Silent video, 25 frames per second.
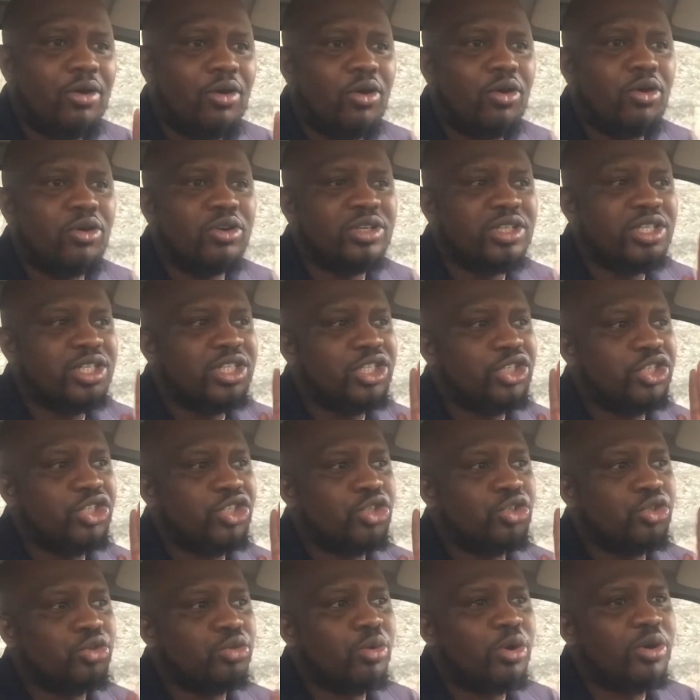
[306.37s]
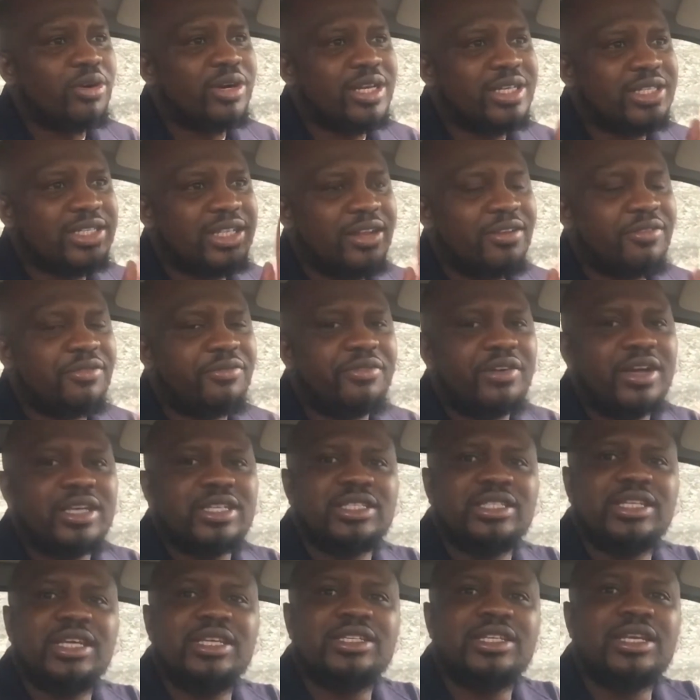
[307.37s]
on the surest and
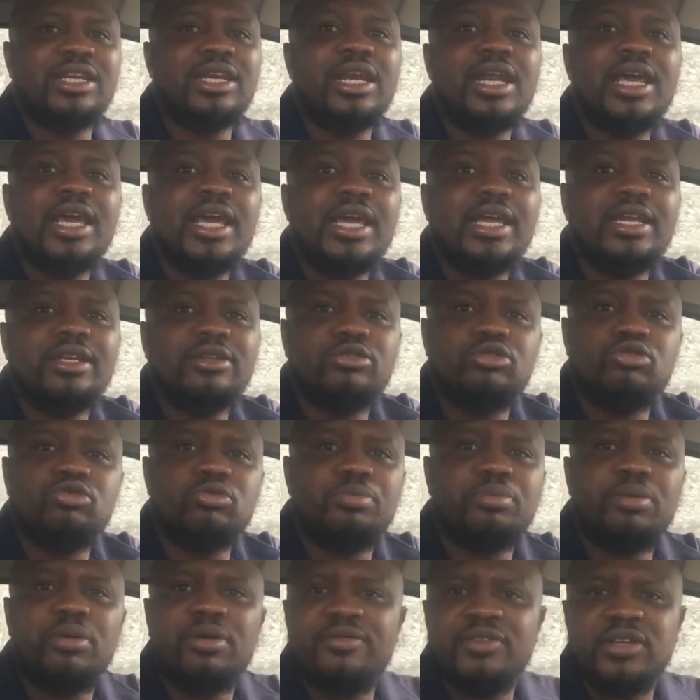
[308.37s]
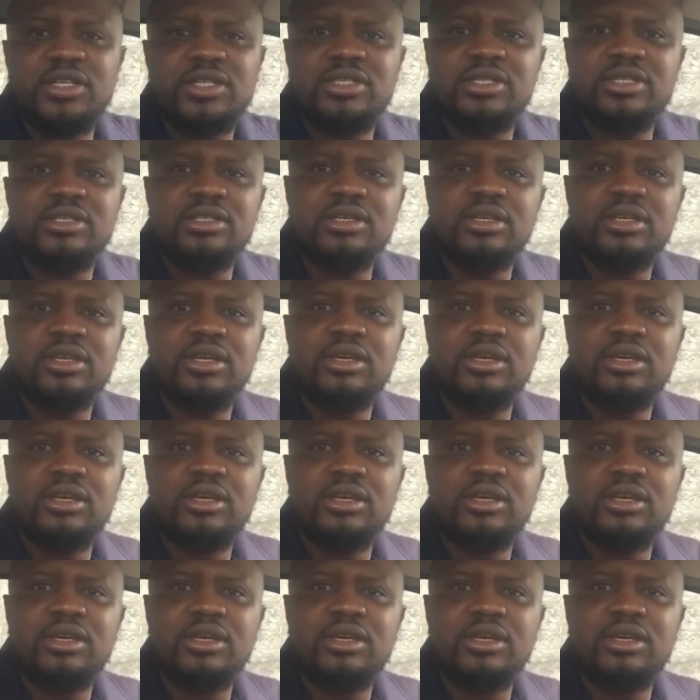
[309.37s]
fastest lane to poverty.